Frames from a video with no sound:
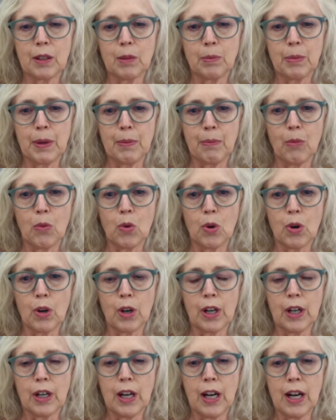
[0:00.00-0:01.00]
bit
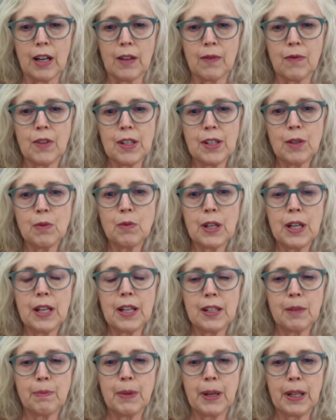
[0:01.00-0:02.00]
more. This one
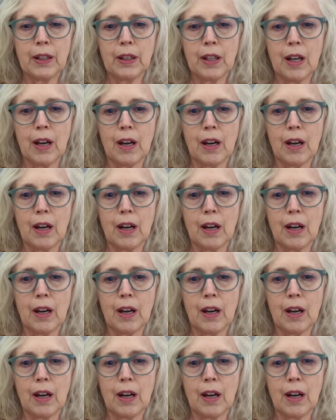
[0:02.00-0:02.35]
has been